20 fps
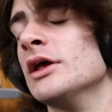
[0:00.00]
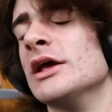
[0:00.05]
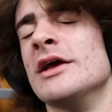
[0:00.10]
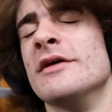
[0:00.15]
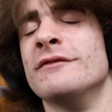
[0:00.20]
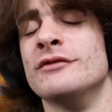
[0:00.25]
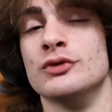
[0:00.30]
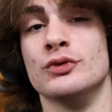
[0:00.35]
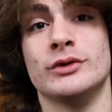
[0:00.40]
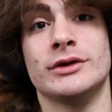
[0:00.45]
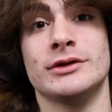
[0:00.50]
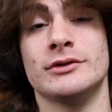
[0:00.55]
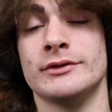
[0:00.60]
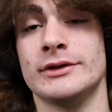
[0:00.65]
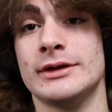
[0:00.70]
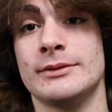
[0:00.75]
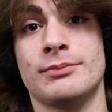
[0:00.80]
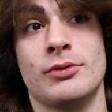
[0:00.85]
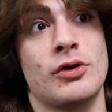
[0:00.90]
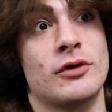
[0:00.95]
If you can
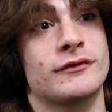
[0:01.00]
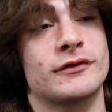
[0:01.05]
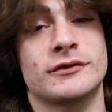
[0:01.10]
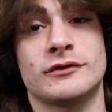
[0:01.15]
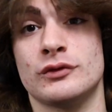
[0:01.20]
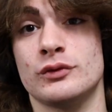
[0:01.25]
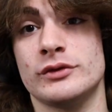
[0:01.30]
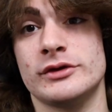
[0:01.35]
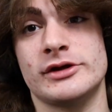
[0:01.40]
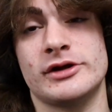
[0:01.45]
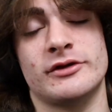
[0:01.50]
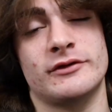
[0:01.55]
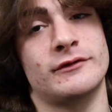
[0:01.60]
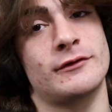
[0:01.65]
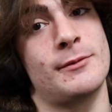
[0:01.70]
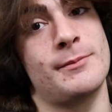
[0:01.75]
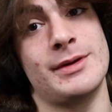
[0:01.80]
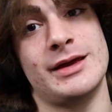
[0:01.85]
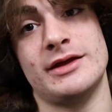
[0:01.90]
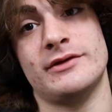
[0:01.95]
lean bulk for 2 years,
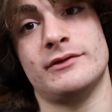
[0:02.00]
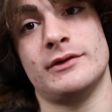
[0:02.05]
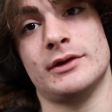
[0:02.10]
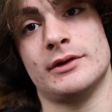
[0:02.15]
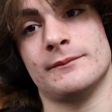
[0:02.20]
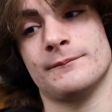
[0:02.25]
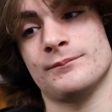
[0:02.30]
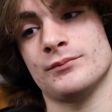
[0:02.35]
amazing.